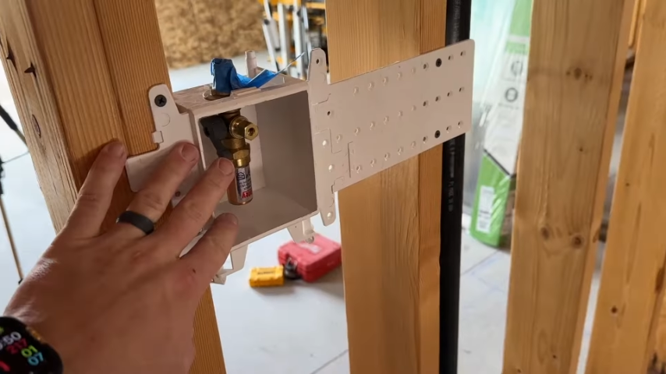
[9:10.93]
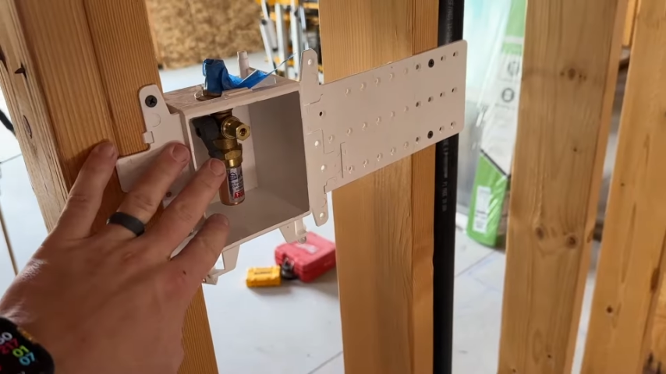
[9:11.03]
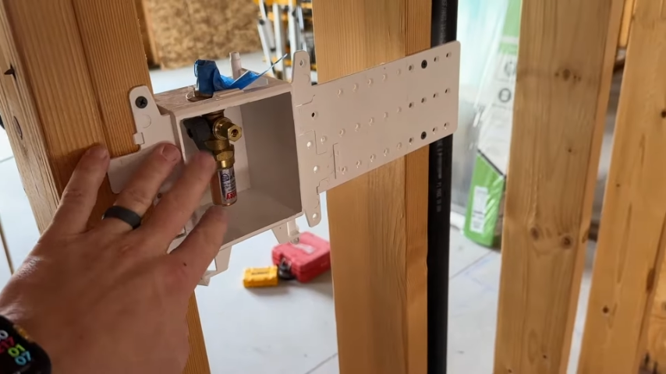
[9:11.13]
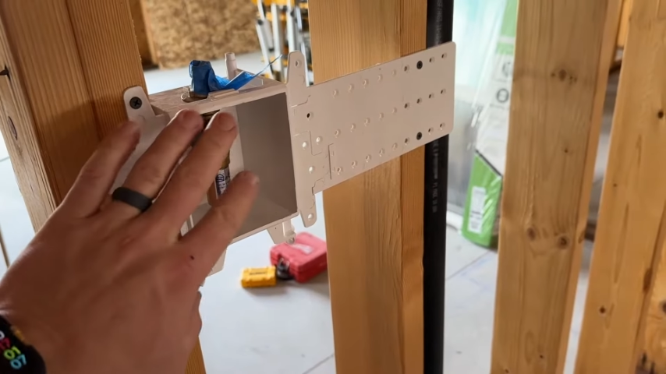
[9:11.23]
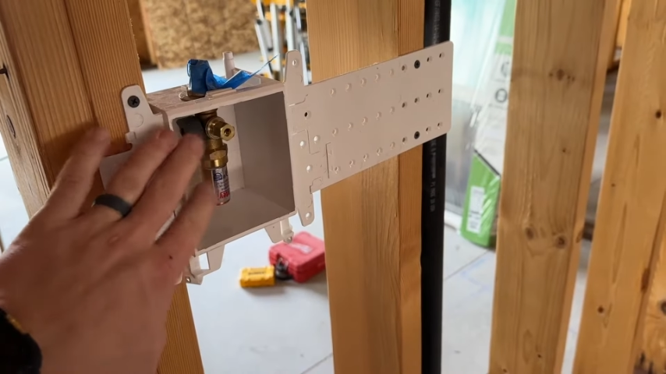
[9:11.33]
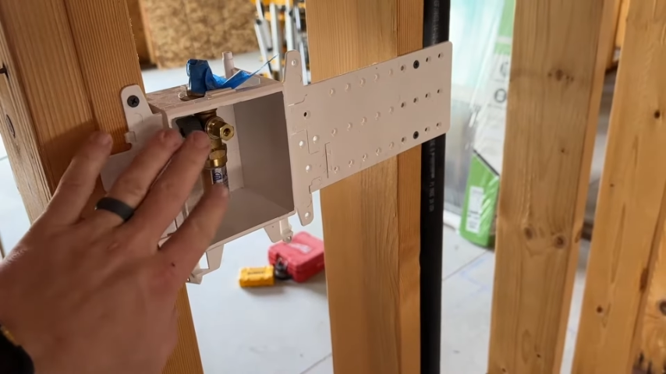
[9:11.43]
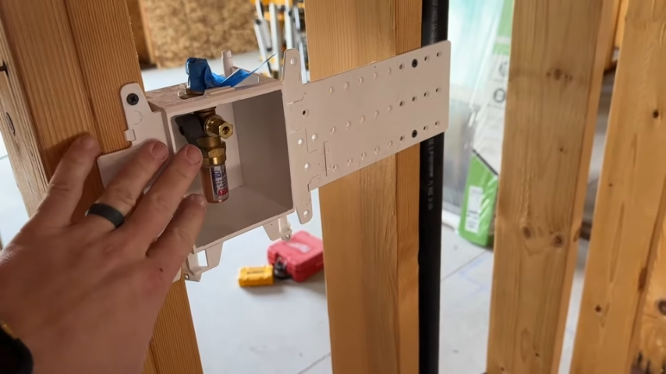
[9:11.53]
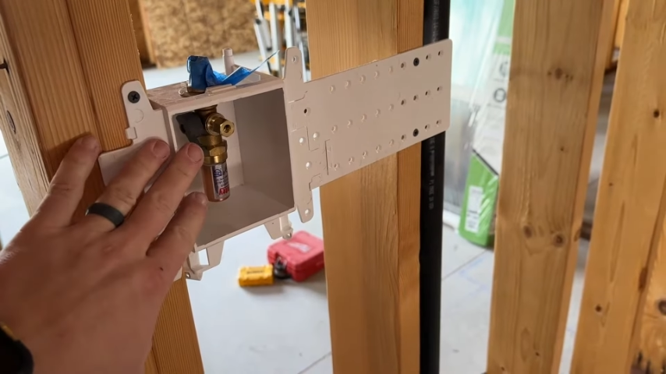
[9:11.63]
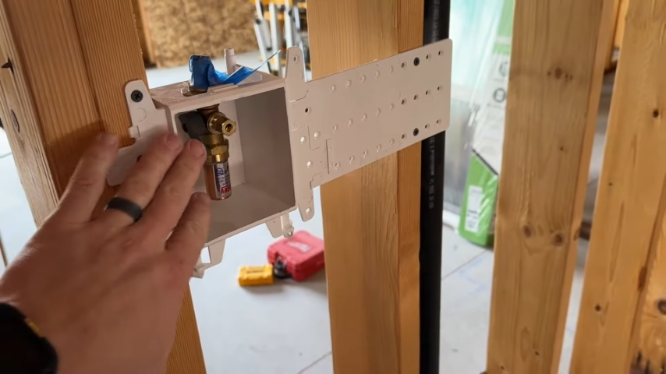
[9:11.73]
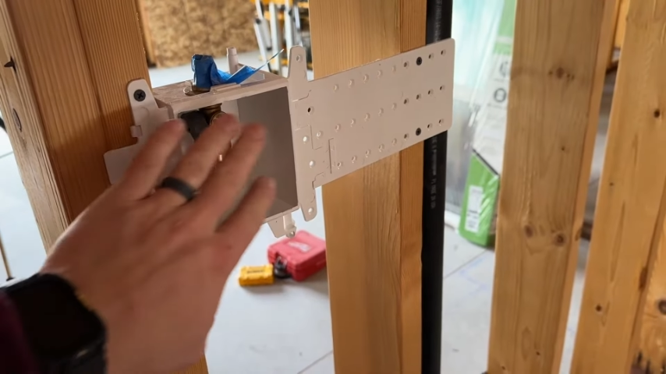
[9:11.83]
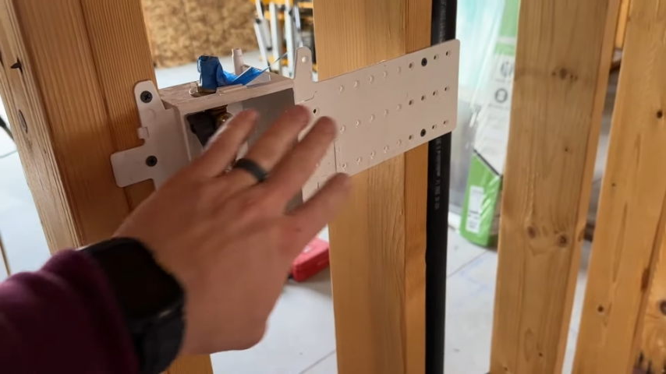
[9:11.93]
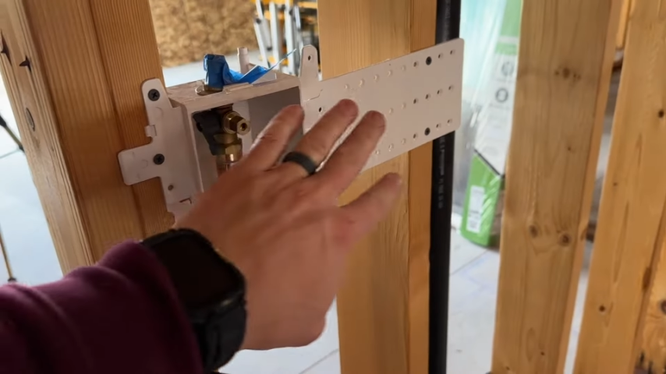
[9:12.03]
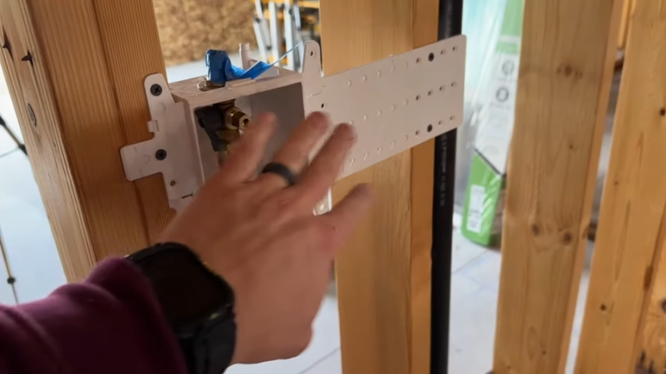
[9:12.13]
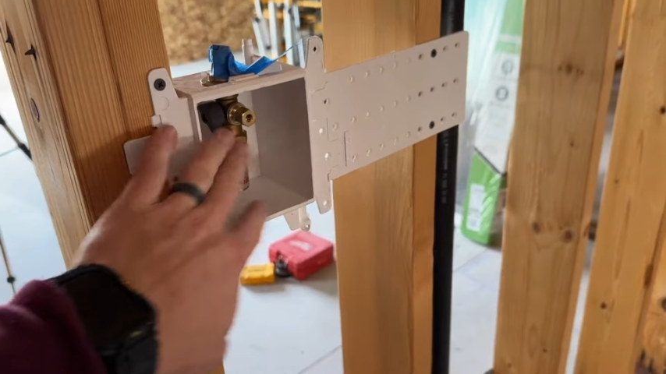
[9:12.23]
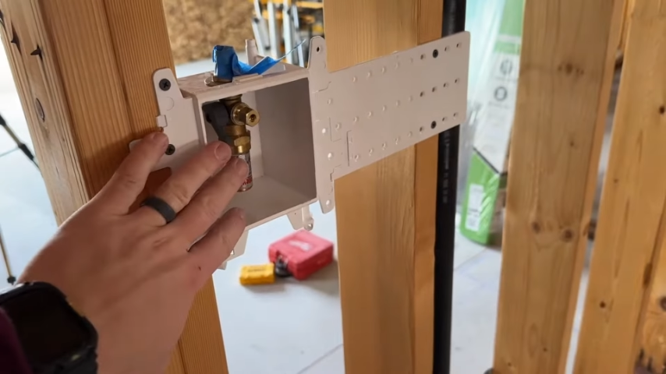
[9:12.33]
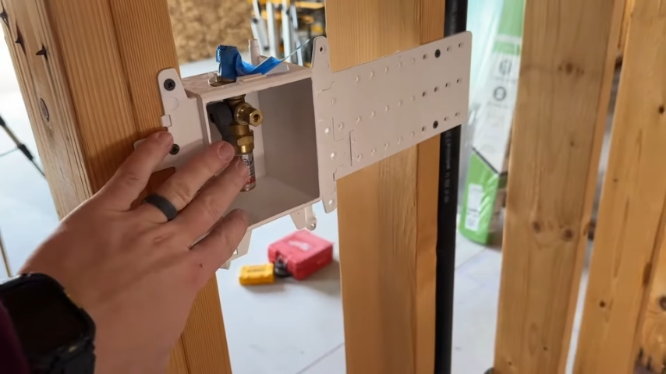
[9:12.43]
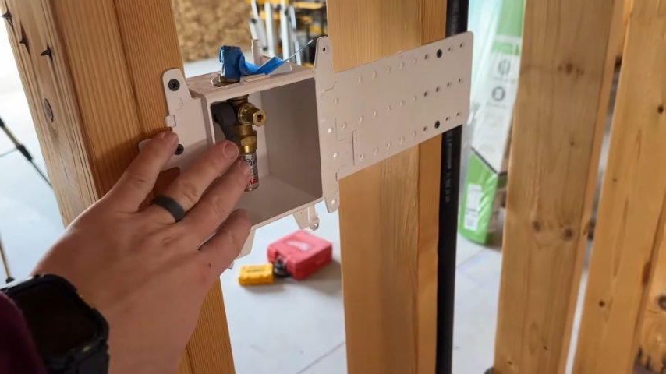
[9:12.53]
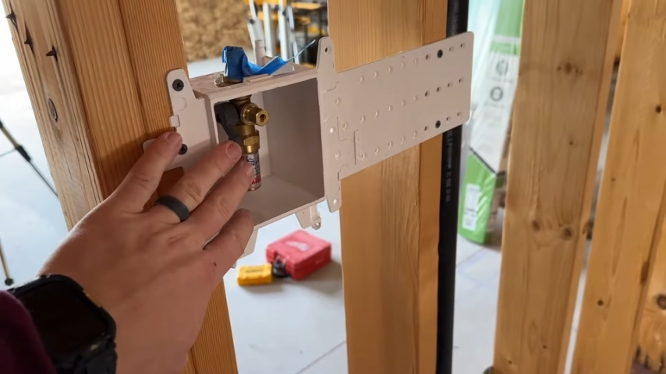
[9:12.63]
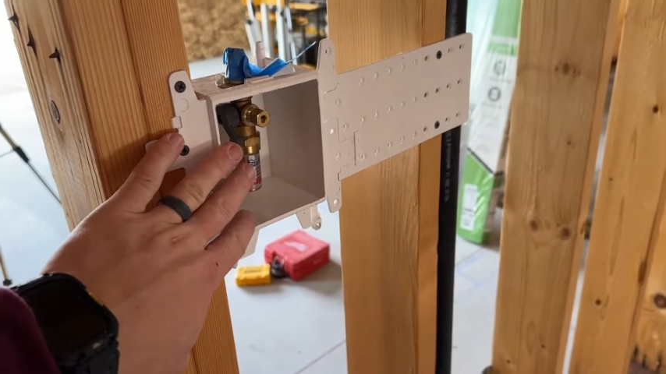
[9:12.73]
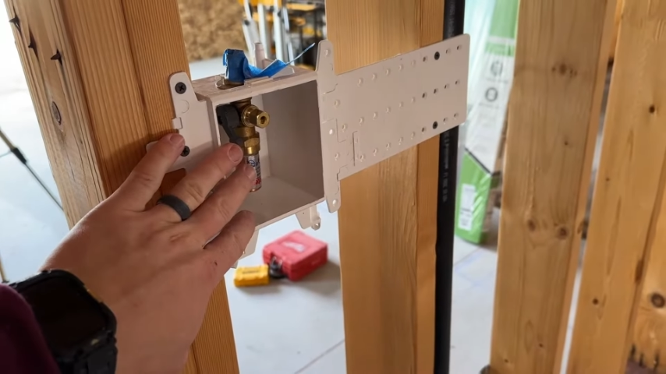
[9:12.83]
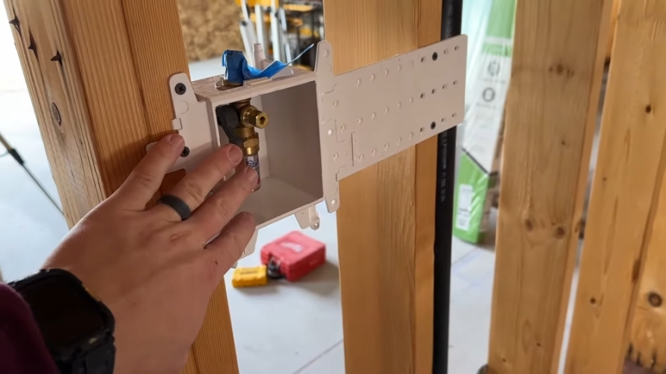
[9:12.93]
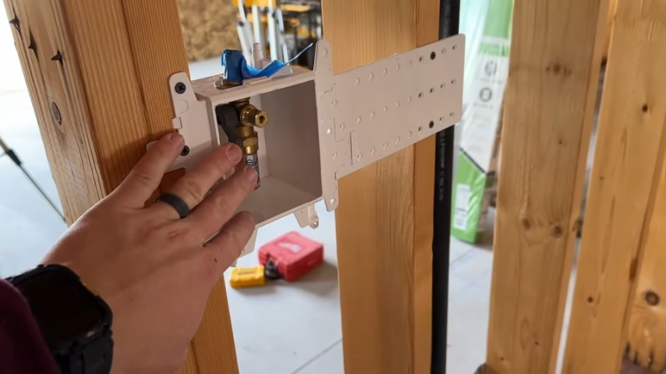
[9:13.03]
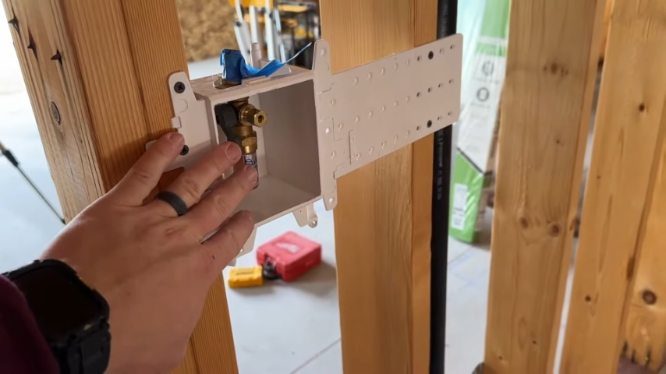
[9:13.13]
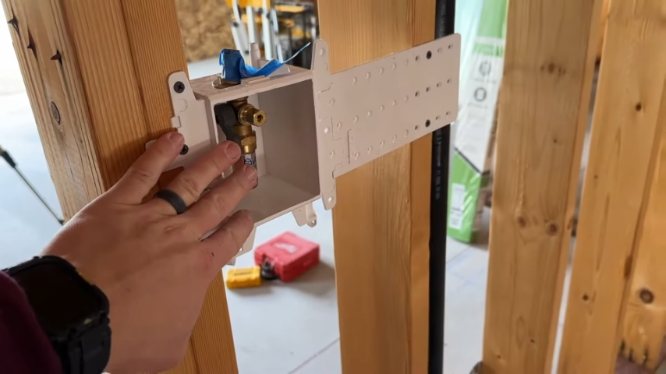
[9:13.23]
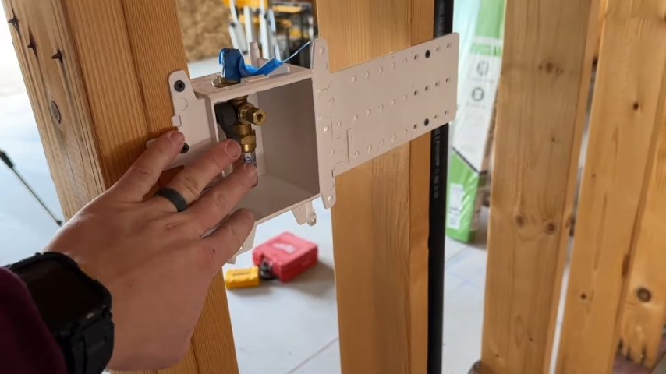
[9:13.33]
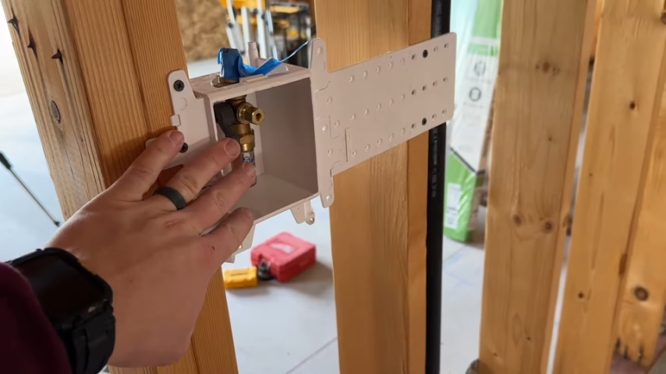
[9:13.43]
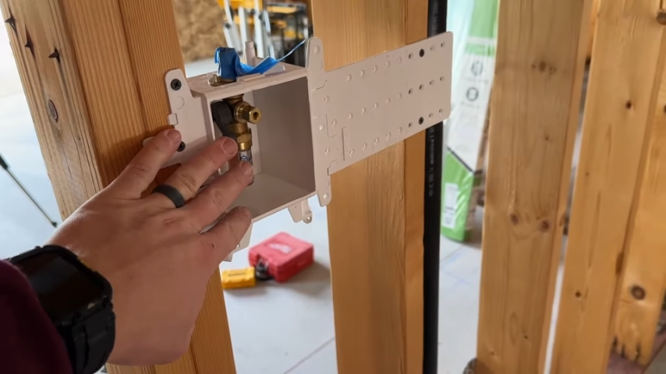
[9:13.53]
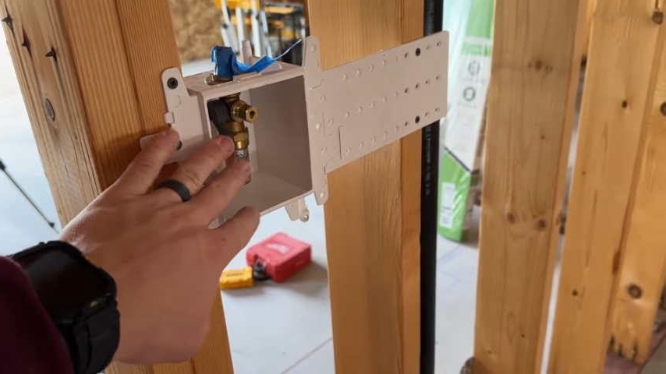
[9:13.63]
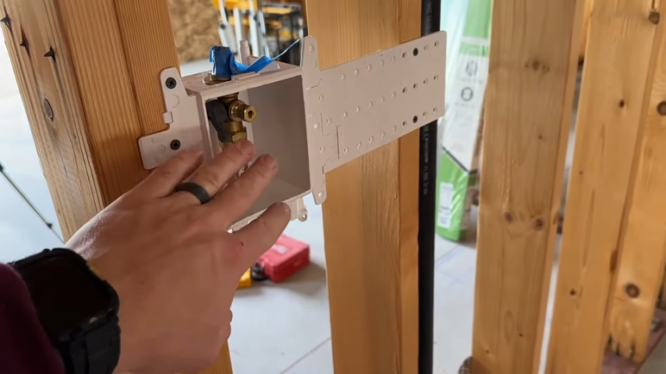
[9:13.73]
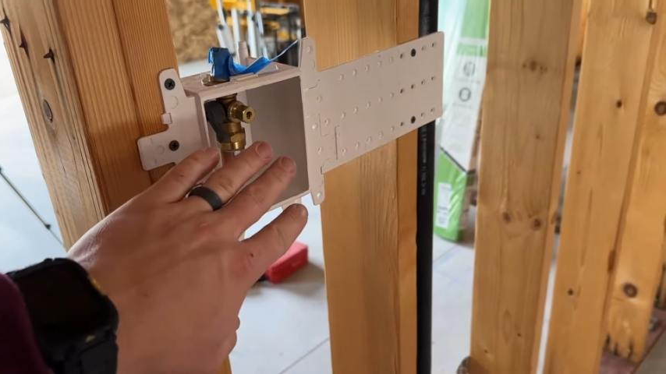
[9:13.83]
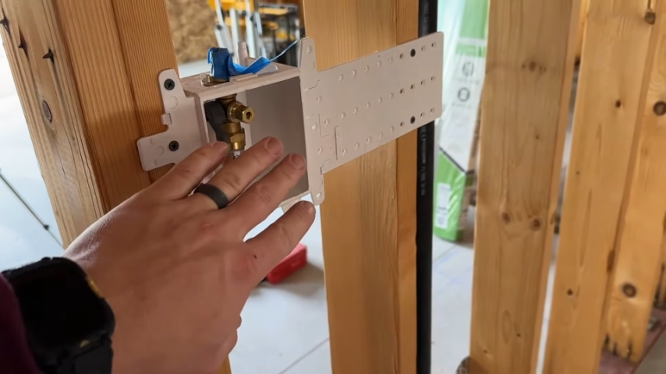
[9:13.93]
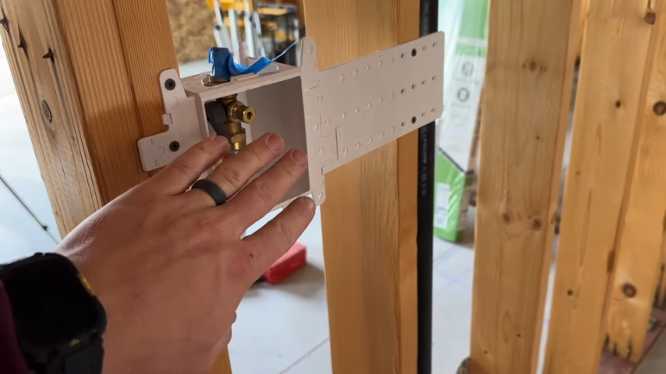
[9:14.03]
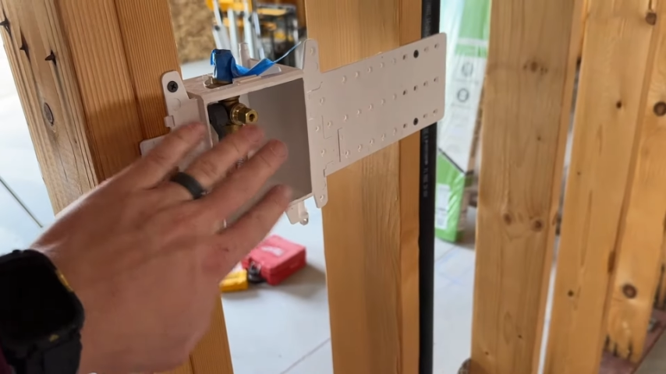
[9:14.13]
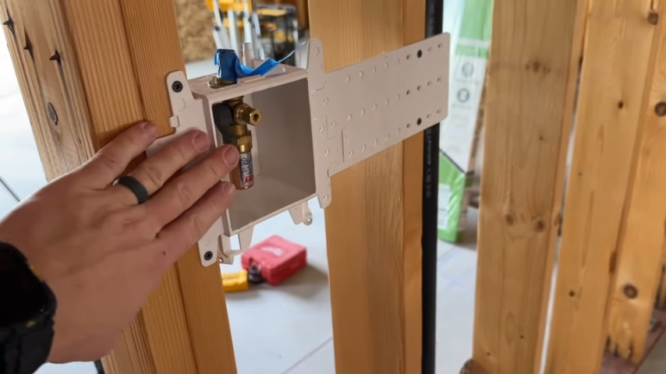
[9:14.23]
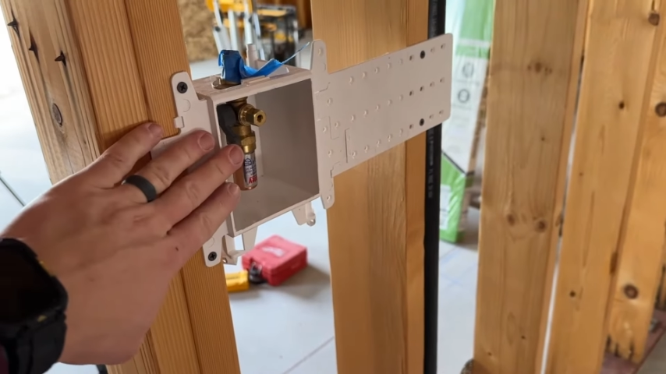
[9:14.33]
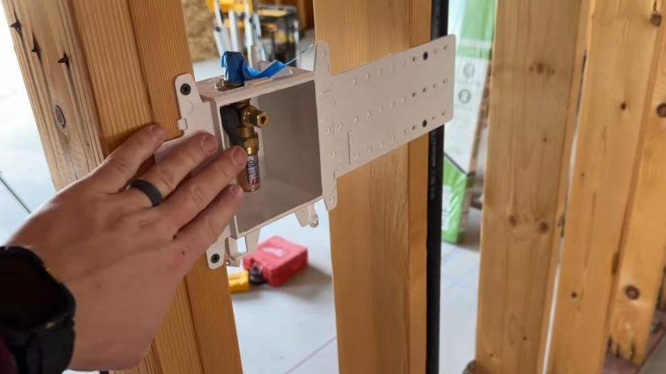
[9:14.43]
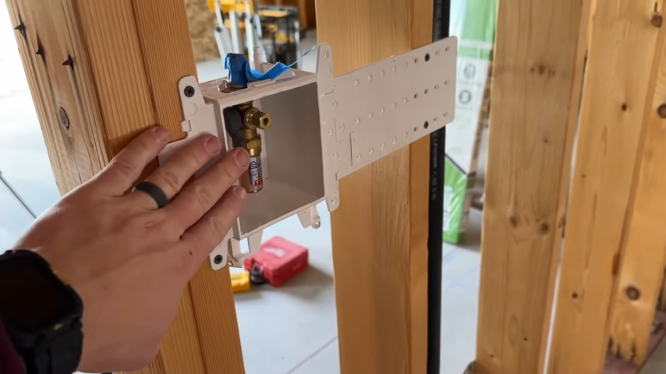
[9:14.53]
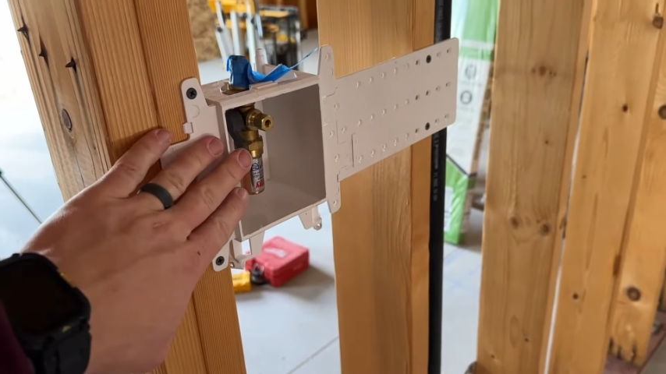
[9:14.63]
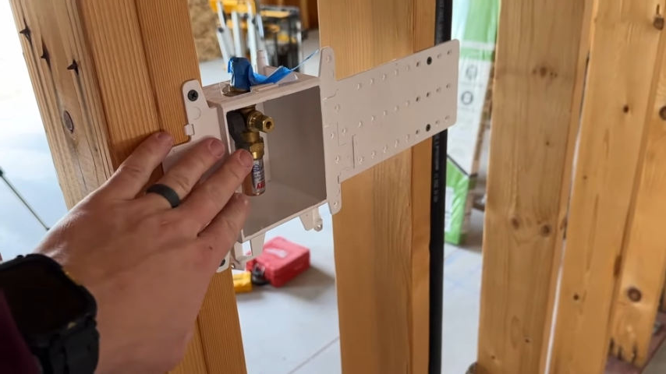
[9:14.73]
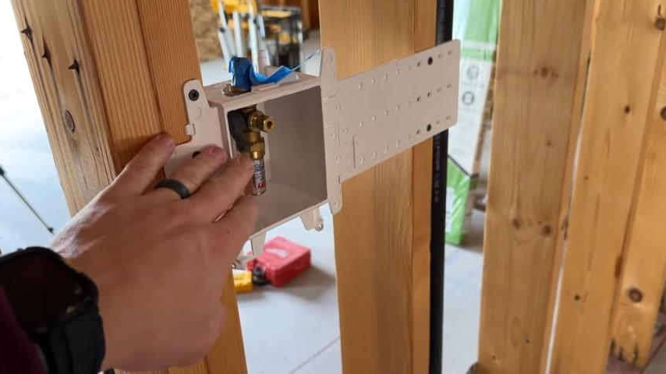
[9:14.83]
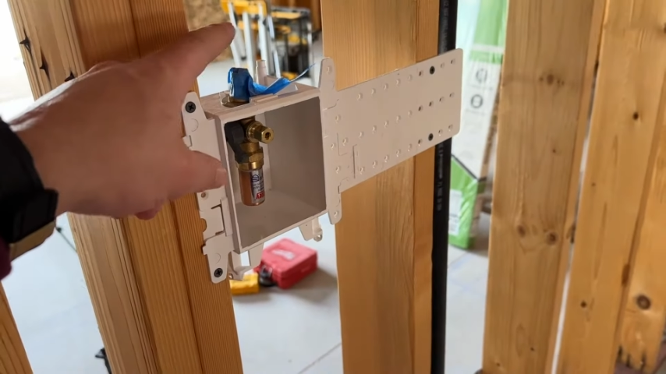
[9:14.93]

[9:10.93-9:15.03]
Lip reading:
(no speaker visible)